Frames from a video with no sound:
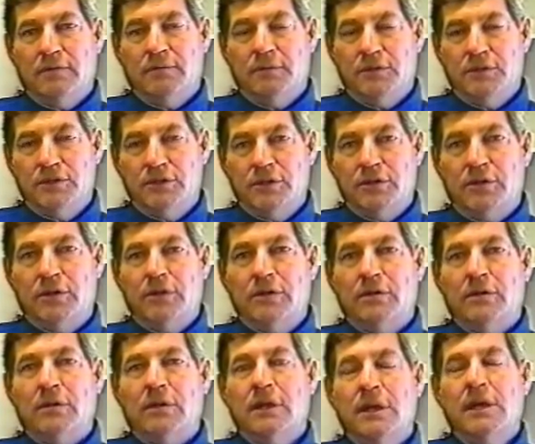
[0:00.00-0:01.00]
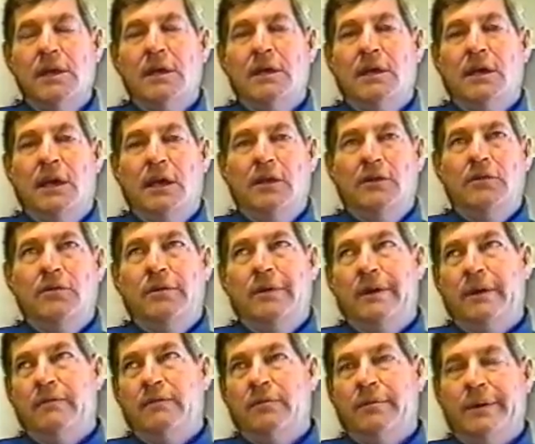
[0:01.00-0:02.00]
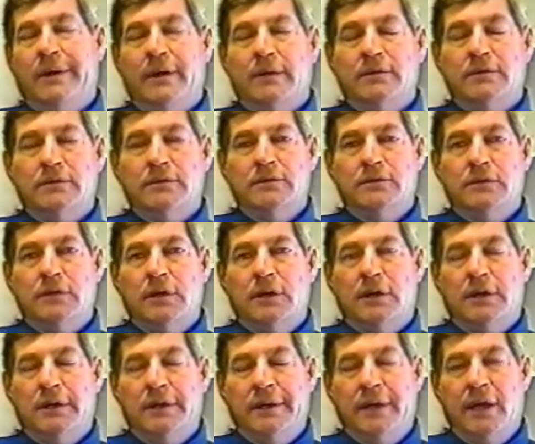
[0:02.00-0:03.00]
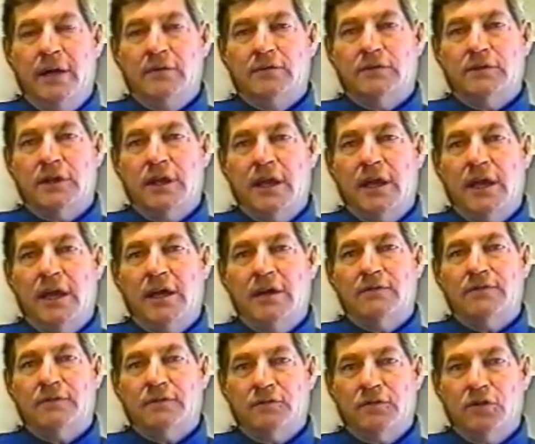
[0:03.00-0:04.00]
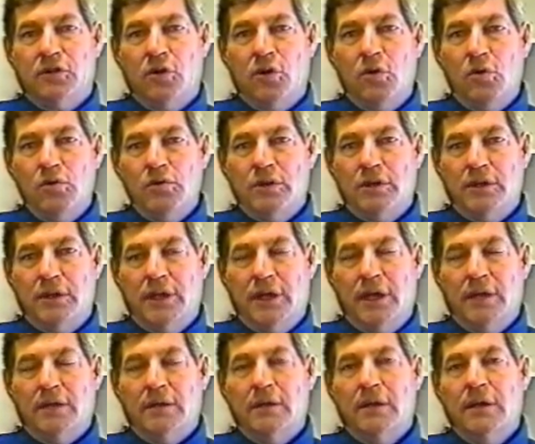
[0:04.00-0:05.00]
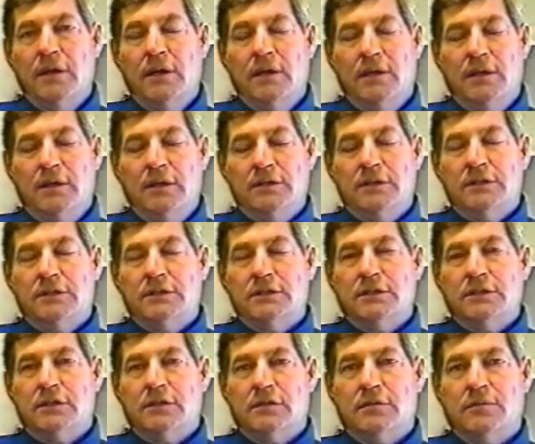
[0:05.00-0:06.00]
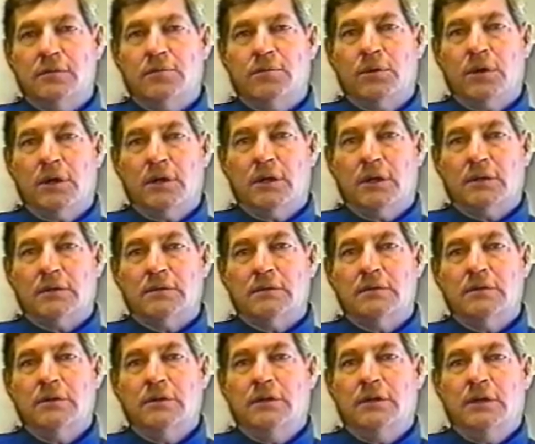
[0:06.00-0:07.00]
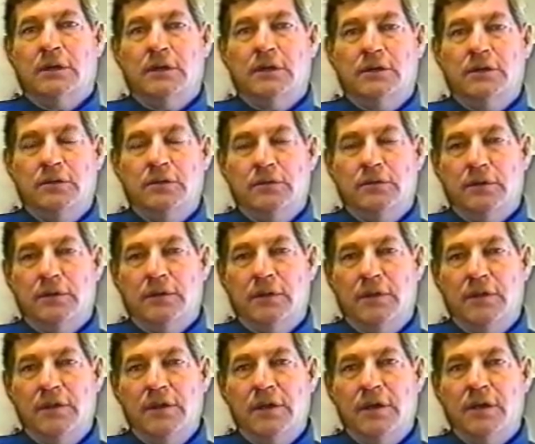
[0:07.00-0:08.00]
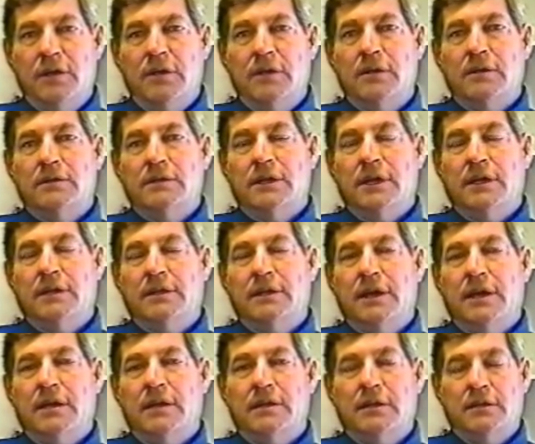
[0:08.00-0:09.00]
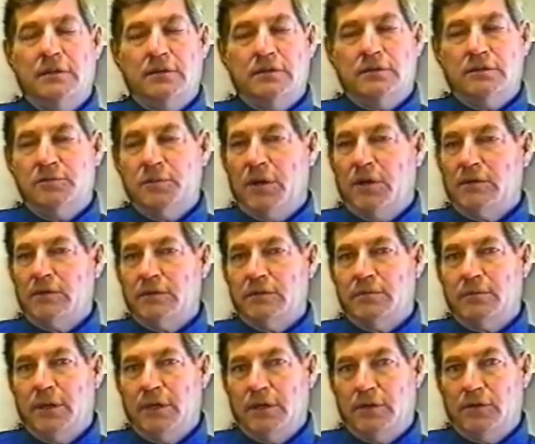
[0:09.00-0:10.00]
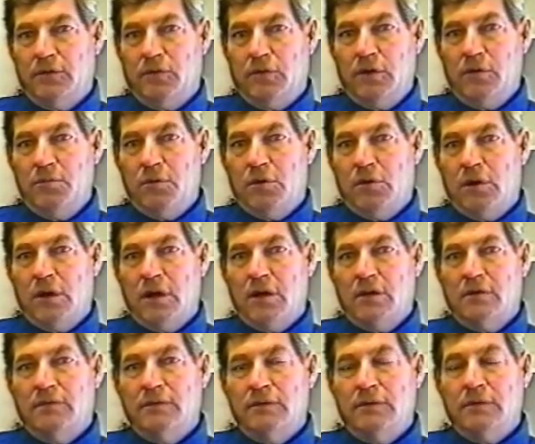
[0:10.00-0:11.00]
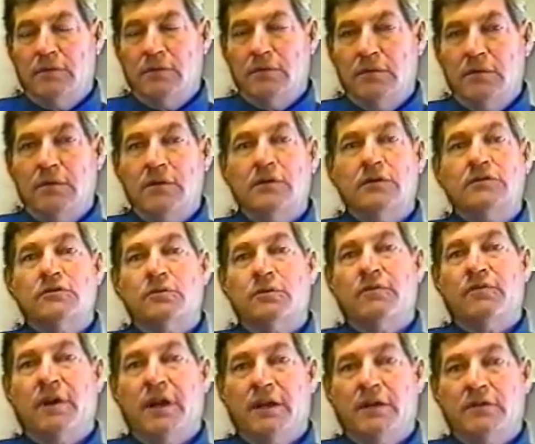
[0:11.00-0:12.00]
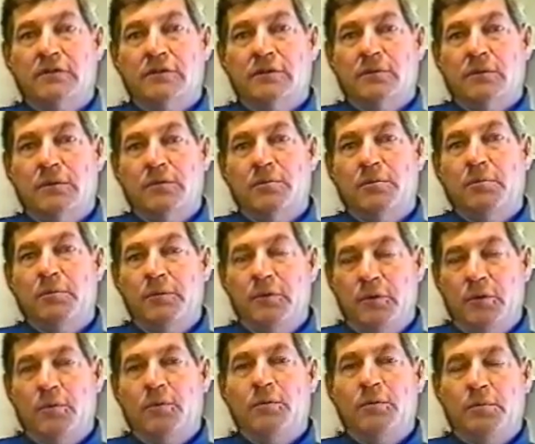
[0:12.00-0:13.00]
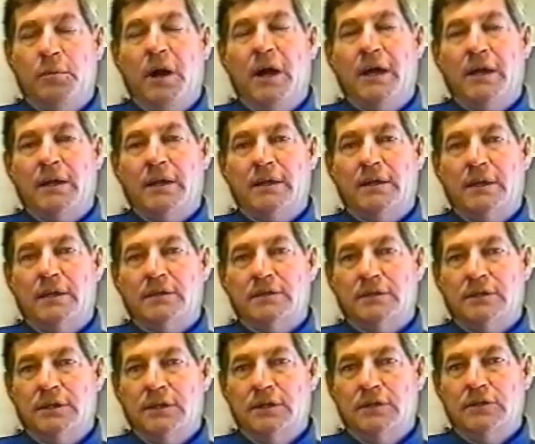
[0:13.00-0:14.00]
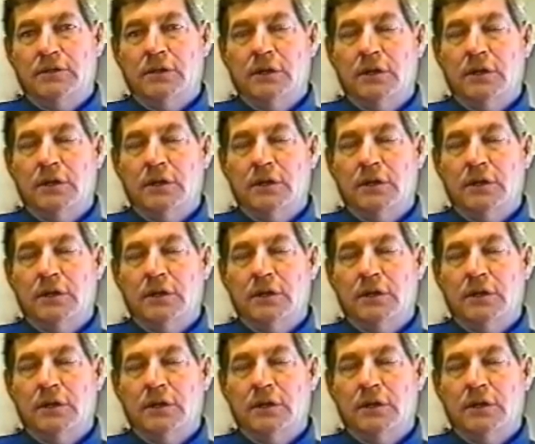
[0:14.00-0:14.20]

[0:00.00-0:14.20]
material and you have about an ounce and a half of gold in that, this is a sellable product. You can then take that and either smelt it, make a dory bar out of it, or there's refiners that will buy it at that stage.